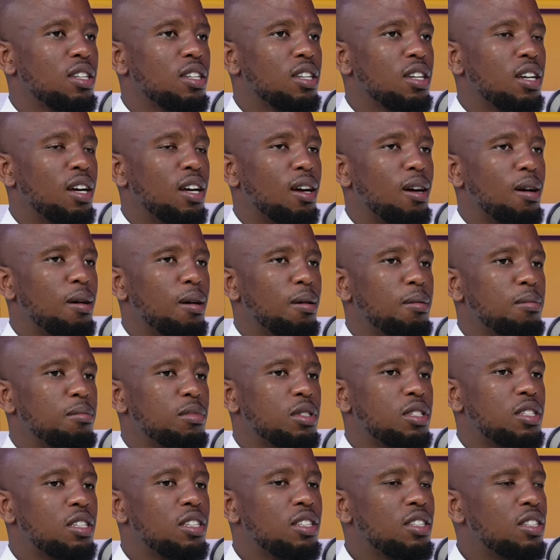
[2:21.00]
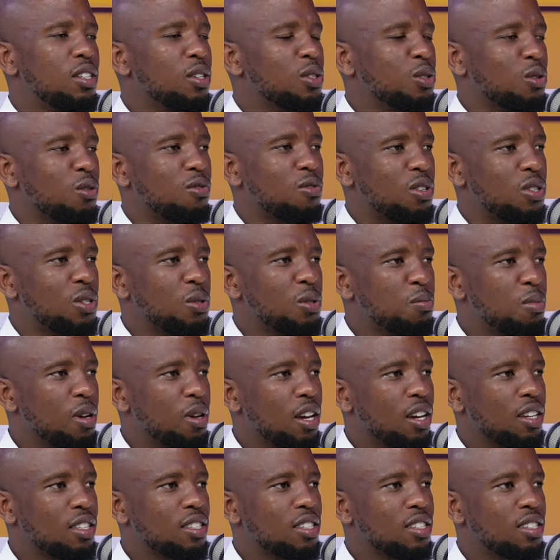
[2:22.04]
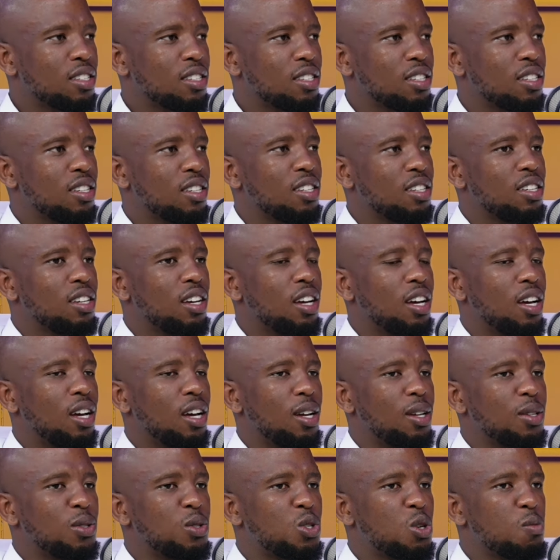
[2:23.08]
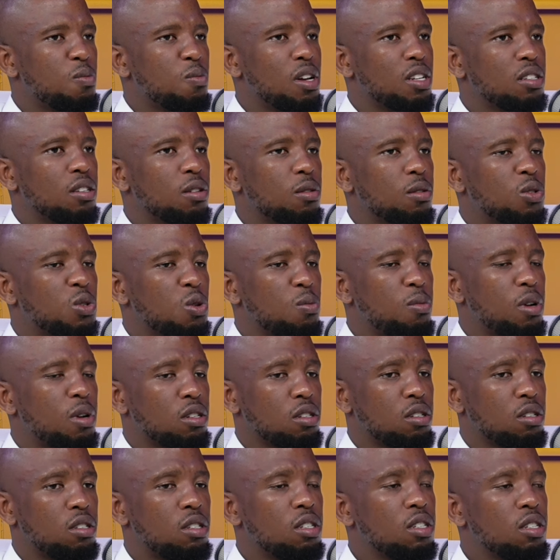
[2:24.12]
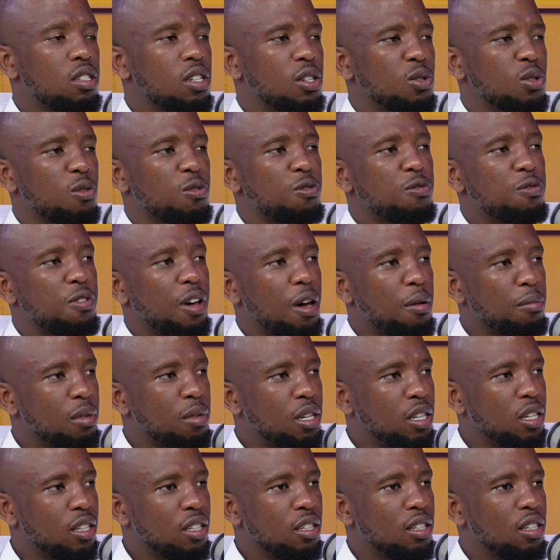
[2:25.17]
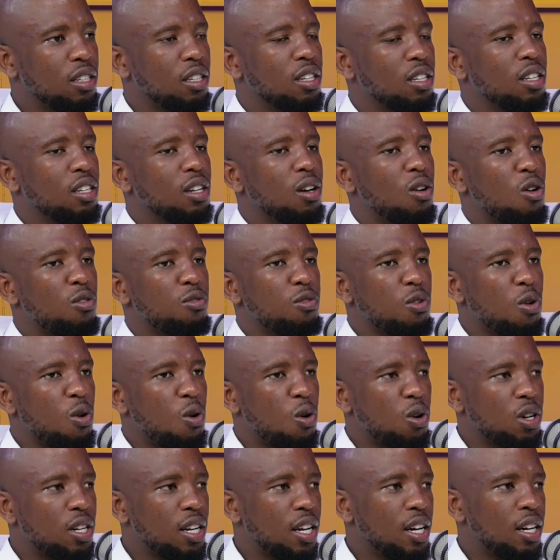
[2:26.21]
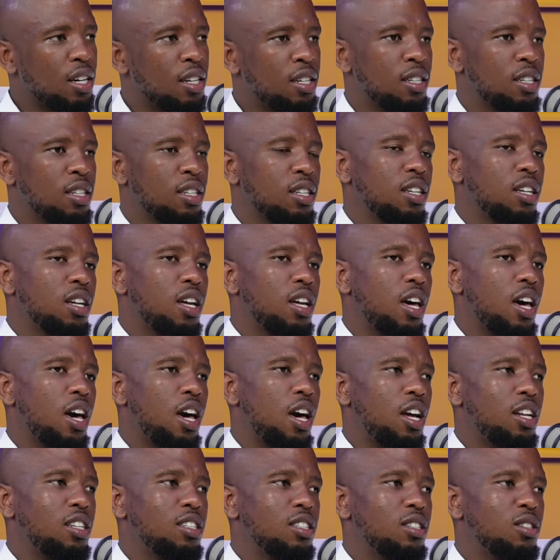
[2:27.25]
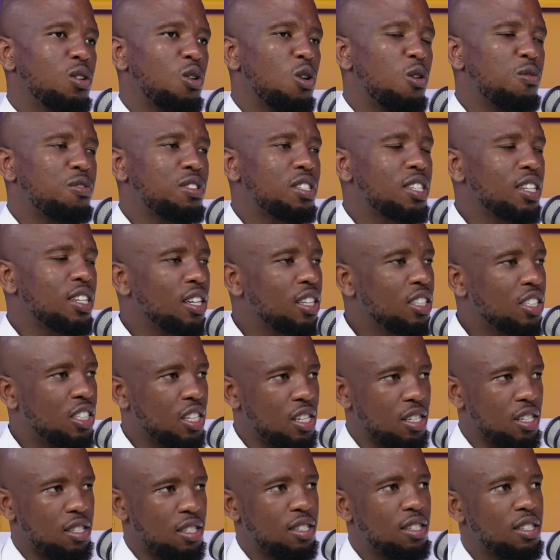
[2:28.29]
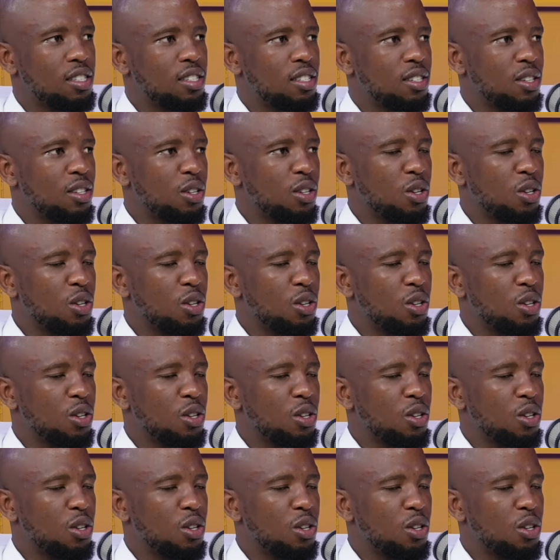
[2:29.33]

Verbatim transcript: um, teachings of respect, uh, too much, so much teachings of family, of mm. honor and of diligence, yes.